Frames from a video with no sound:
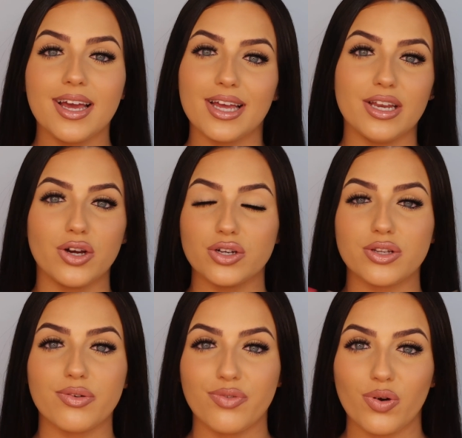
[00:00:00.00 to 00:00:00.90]
It looks
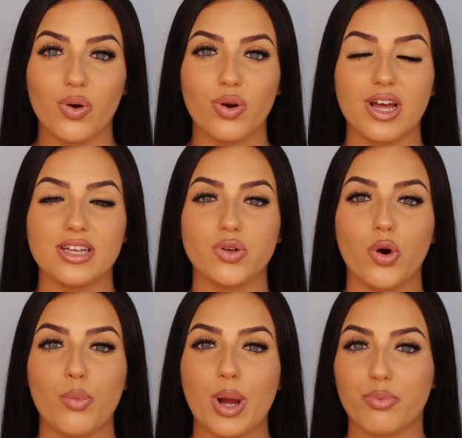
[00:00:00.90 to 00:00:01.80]
flawless.
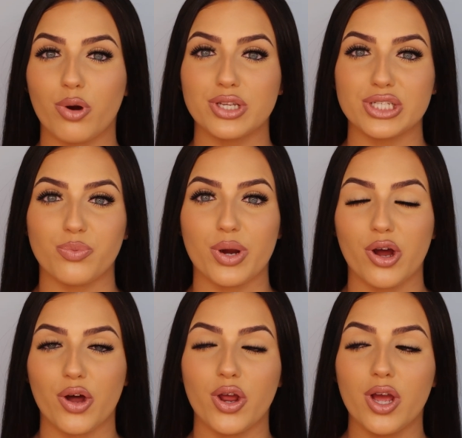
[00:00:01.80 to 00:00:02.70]
All my products went
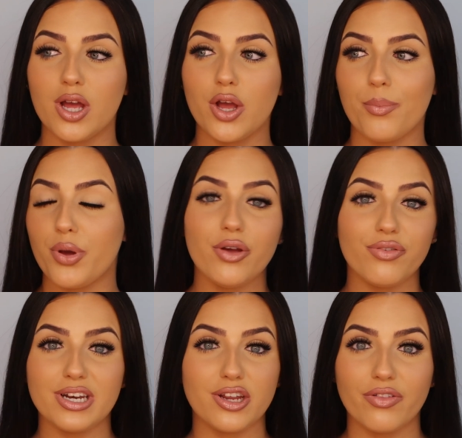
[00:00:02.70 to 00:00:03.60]
on
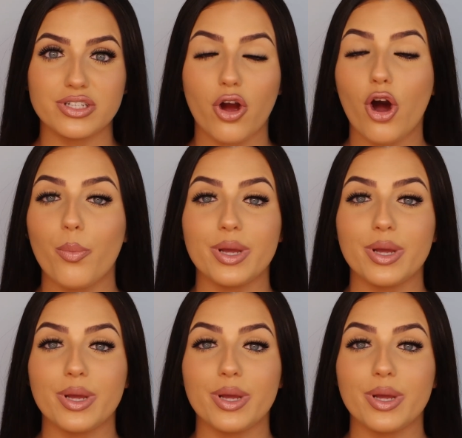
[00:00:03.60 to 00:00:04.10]
perfectly on the top.